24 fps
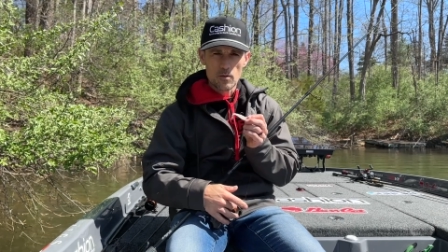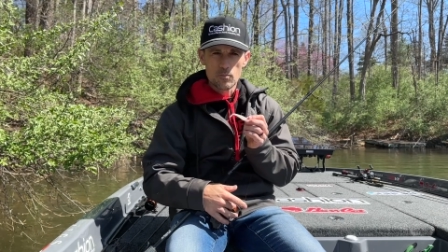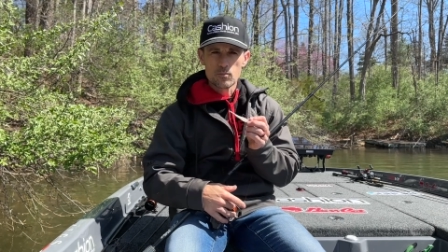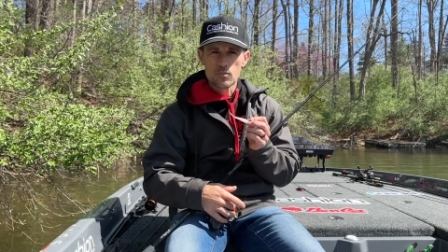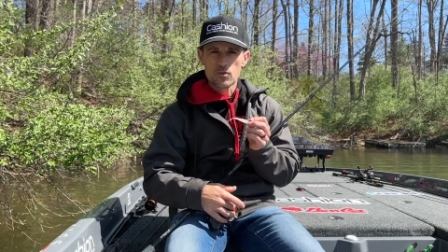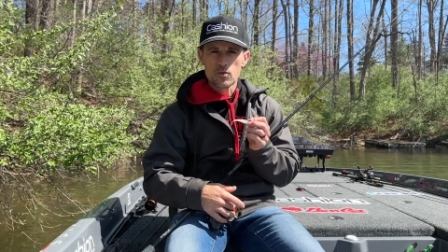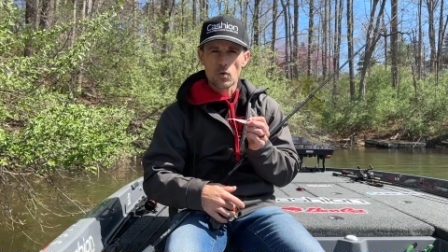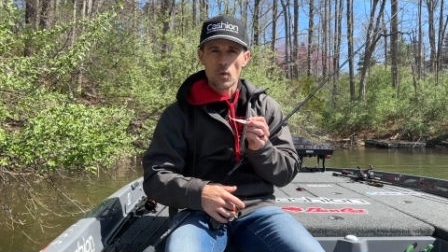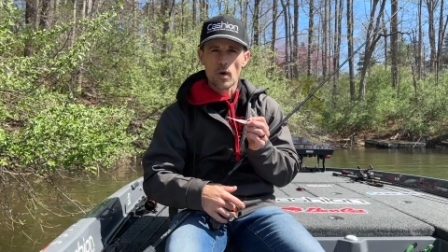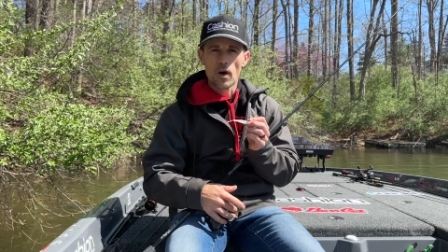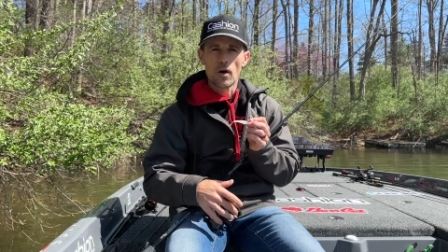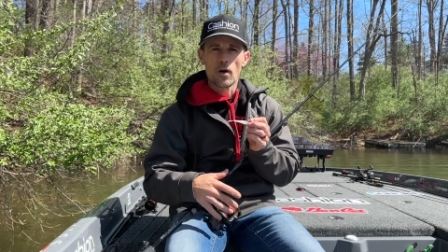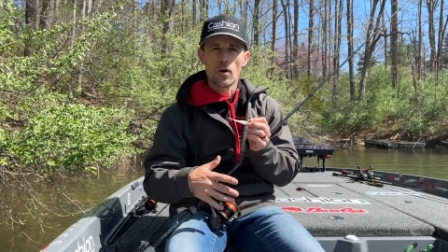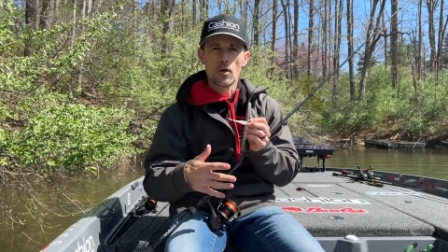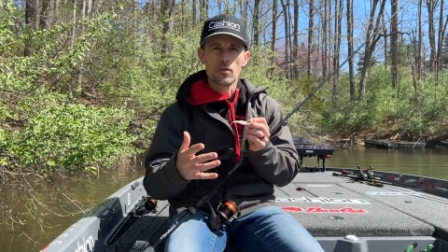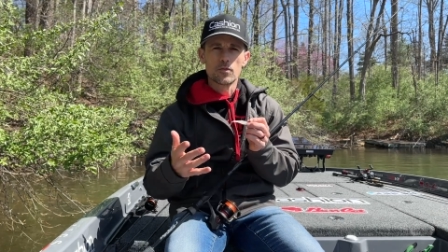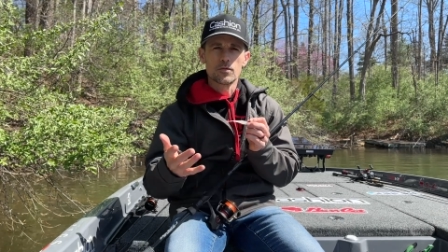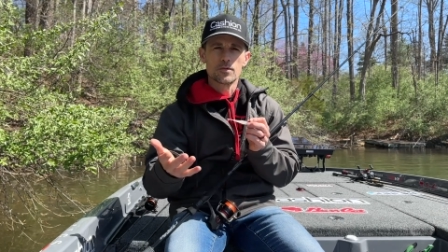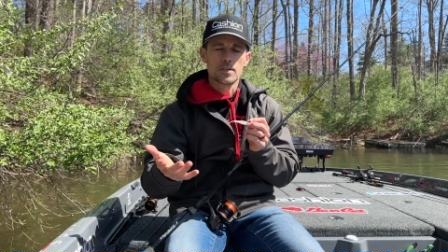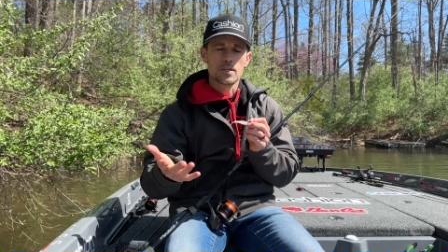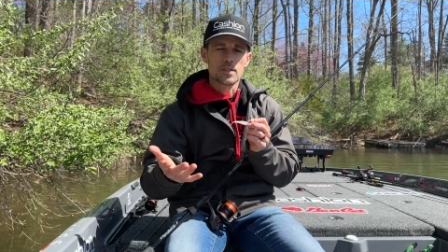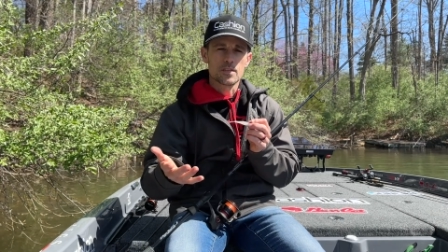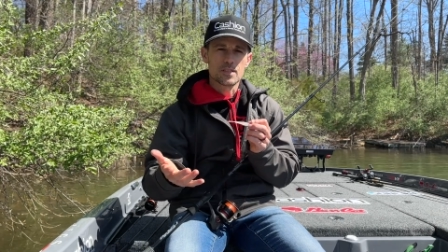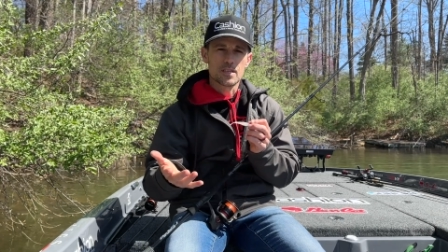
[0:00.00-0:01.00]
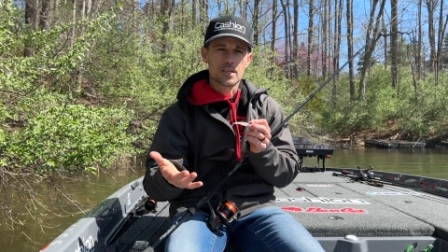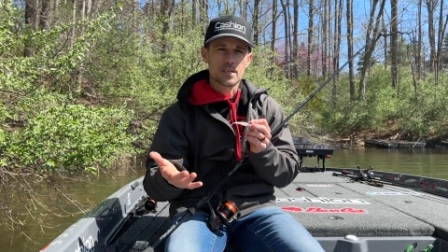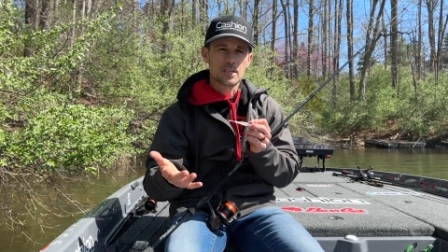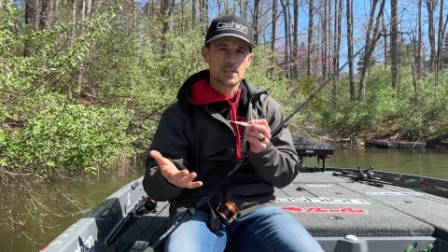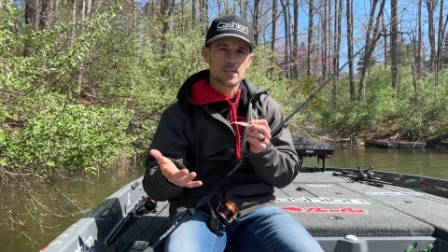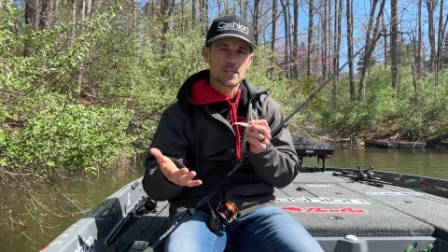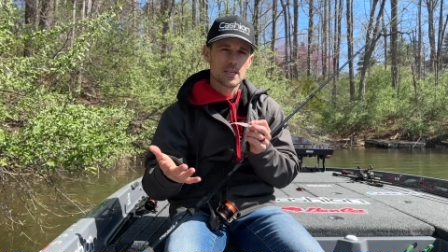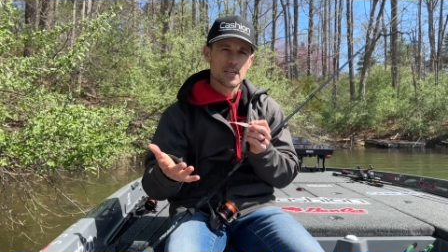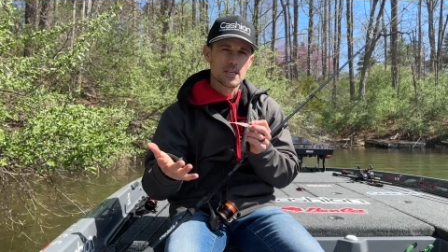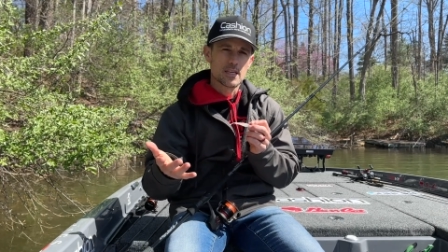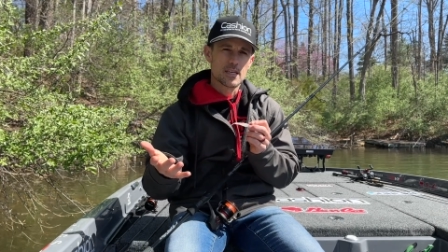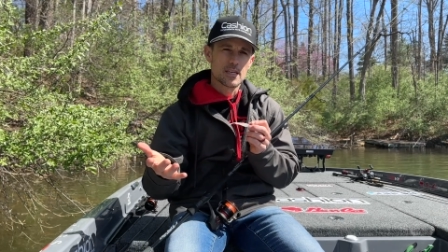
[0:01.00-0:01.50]
12 to
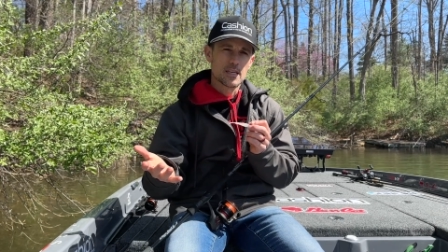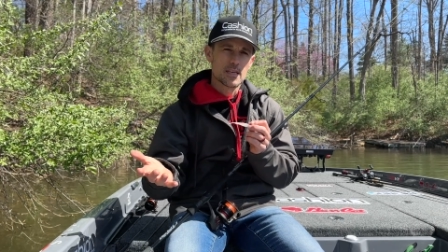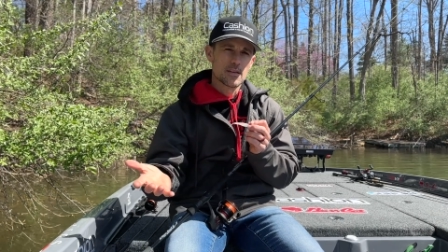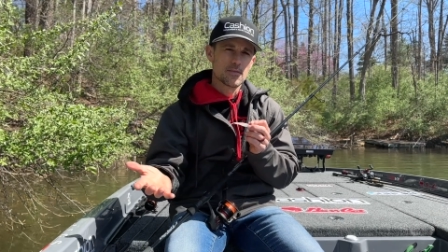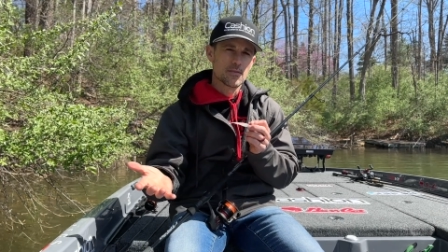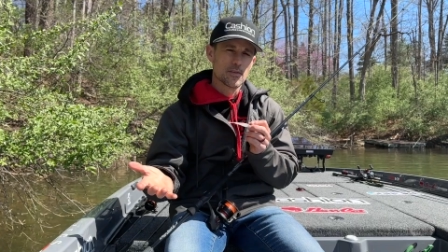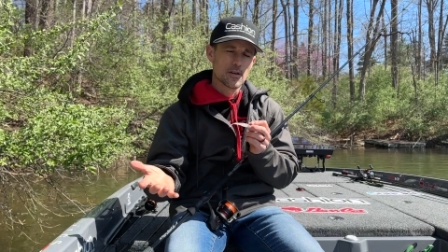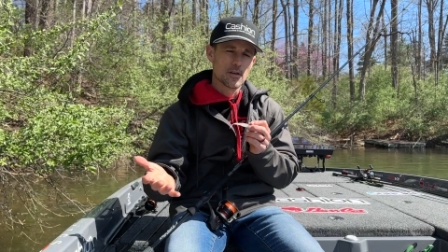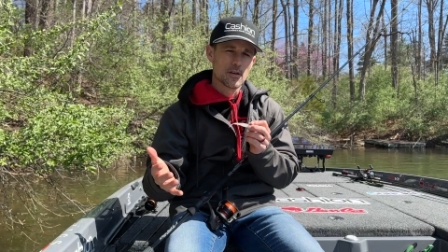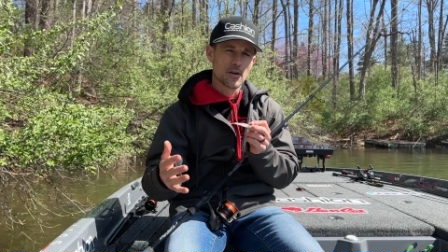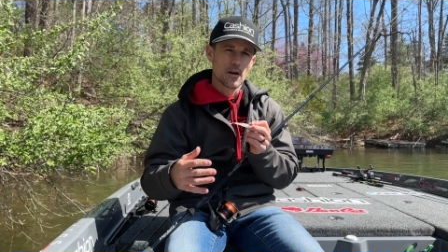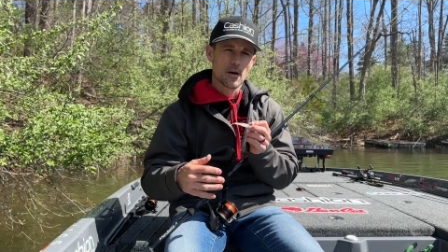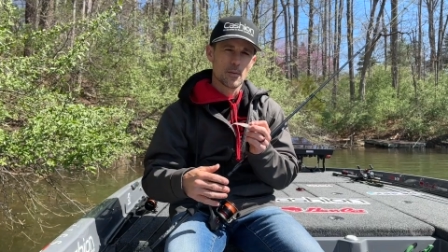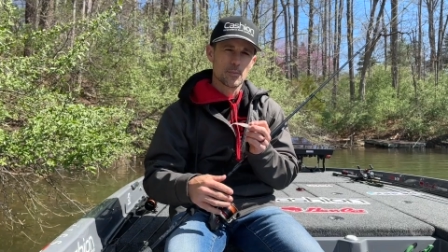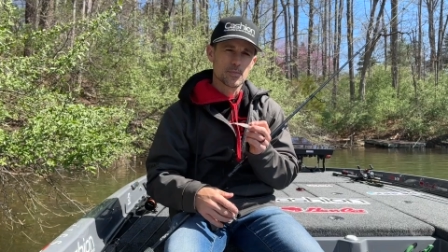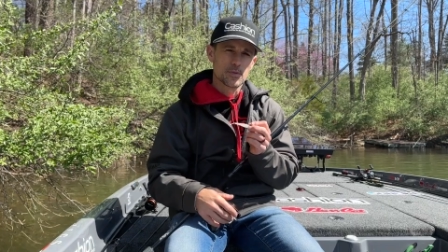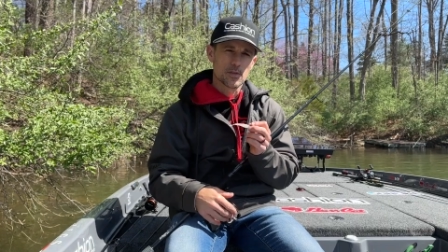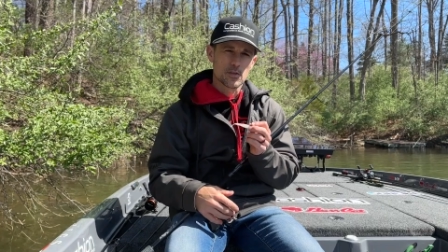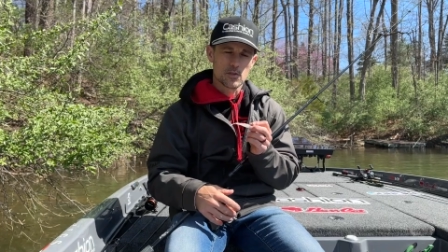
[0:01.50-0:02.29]
16, even up to